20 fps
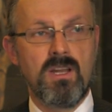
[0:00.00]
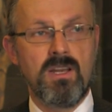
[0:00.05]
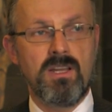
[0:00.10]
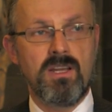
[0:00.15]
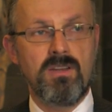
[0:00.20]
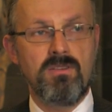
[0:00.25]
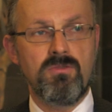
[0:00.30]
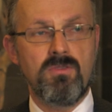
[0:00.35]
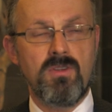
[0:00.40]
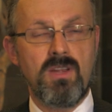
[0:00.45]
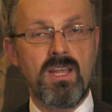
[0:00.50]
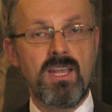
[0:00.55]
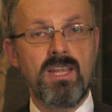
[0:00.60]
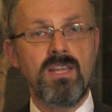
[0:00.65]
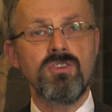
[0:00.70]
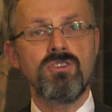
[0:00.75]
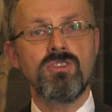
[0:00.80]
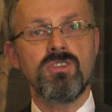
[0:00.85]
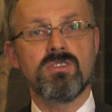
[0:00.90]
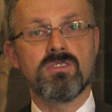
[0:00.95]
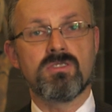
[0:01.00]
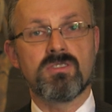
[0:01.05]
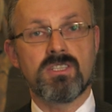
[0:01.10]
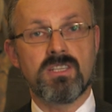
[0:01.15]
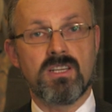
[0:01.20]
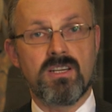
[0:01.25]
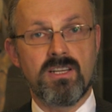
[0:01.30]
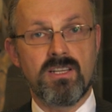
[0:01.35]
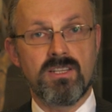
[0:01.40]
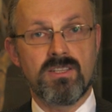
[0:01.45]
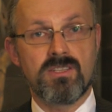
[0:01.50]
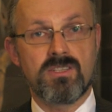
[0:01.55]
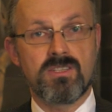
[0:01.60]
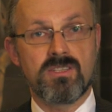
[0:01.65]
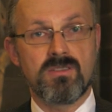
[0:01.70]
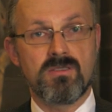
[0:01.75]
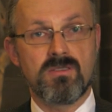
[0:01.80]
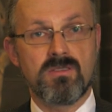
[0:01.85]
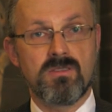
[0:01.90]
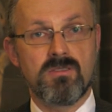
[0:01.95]
Now, ancient
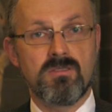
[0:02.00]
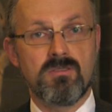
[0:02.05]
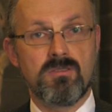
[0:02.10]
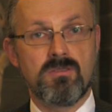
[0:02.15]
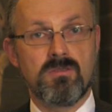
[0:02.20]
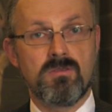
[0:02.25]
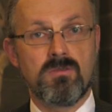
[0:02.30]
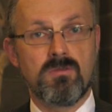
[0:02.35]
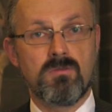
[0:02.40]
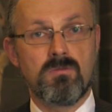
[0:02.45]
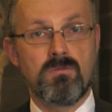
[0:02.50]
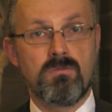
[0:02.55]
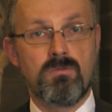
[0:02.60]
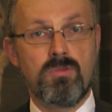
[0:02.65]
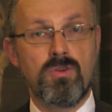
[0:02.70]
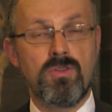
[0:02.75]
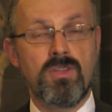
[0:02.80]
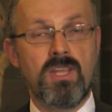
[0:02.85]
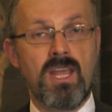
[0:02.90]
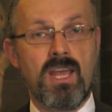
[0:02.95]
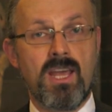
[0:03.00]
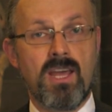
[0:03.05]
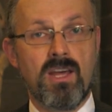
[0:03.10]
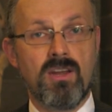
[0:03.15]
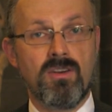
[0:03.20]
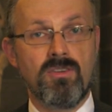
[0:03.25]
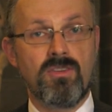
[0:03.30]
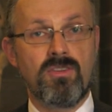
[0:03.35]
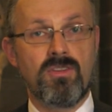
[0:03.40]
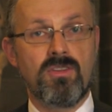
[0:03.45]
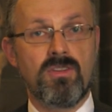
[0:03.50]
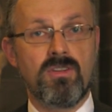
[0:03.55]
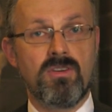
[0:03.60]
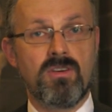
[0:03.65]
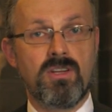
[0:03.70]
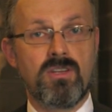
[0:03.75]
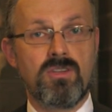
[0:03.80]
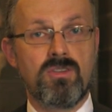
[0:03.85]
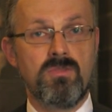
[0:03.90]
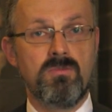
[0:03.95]
science put the Earth
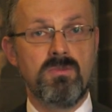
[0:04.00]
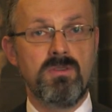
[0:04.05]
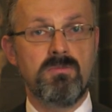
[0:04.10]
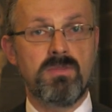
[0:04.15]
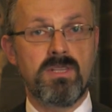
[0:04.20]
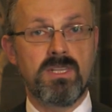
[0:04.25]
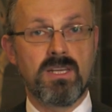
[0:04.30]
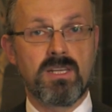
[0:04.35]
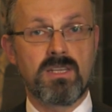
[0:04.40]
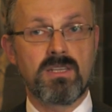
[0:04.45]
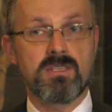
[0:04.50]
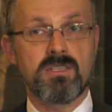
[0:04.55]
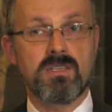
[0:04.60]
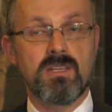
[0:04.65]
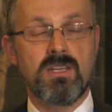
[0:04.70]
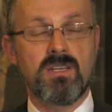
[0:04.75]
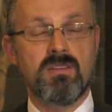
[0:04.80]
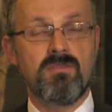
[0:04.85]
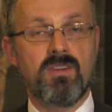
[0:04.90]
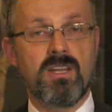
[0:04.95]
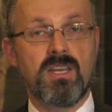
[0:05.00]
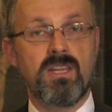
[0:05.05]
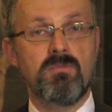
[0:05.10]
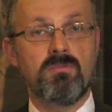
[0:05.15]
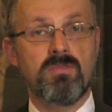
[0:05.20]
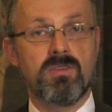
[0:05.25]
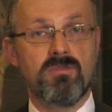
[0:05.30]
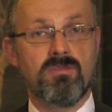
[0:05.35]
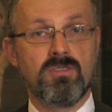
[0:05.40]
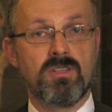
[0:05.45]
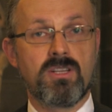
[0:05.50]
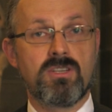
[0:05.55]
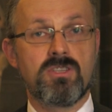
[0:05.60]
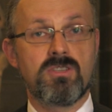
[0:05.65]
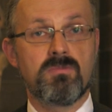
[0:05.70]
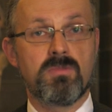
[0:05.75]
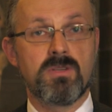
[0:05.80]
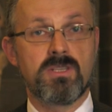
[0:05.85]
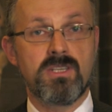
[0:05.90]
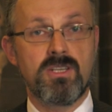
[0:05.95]
and human beings in a very
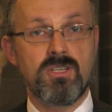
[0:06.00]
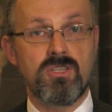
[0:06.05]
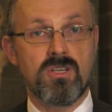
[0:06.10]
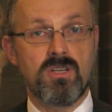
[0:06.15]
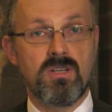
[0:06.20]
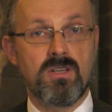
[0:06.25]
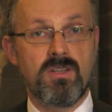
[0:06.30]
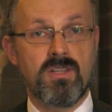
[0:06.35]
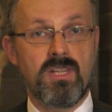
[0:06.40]
privileged position.